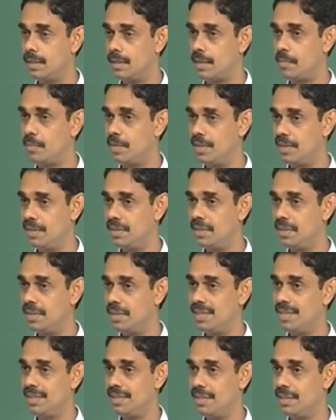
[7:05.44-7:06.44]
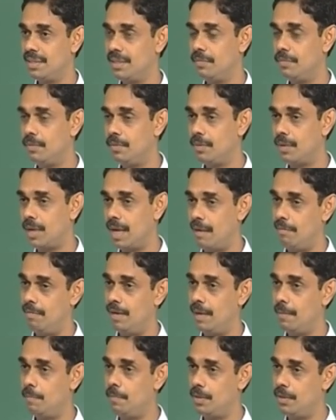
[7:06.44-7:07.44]
I mean if you have
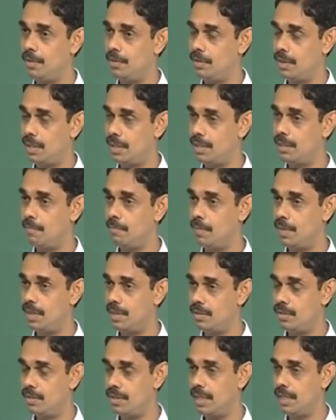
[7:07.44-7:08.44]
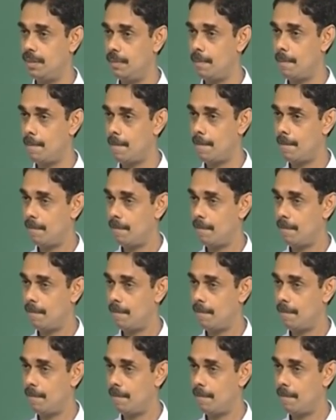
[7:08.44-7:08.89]
an amplitude at some place you set up